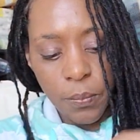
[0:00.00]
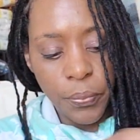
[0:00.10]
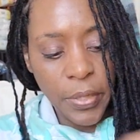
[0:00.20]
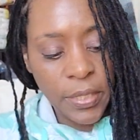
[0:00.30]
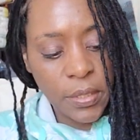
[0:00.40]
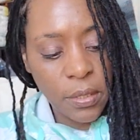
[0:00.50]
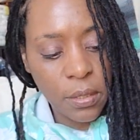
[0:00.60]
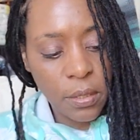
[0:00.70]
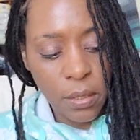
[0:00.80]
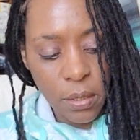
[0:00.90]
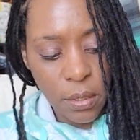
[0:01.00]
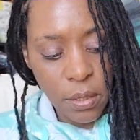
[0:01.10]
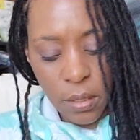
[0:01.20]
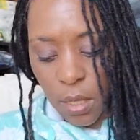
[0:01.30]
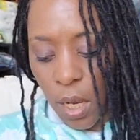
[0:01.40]
print
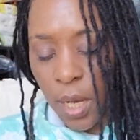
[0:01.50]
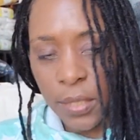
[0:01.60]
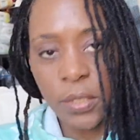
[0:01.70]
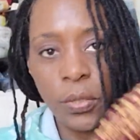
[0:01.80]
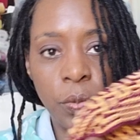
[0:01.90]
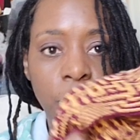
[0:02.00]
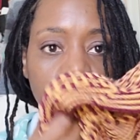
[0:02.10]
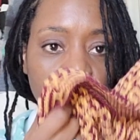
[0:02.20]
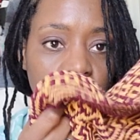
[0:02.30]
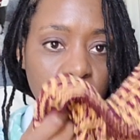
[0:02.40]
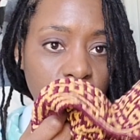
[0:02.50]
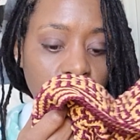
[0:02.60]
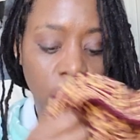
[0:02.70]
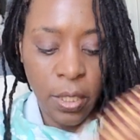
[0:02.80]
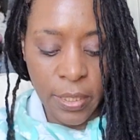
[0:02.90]
onto this
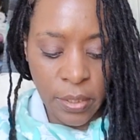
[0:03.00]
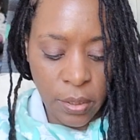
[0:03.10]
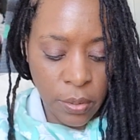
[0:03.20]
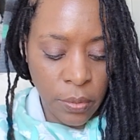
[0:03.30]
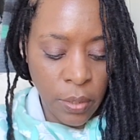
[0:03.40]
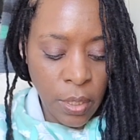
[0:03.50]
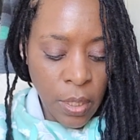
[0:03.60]
shawl until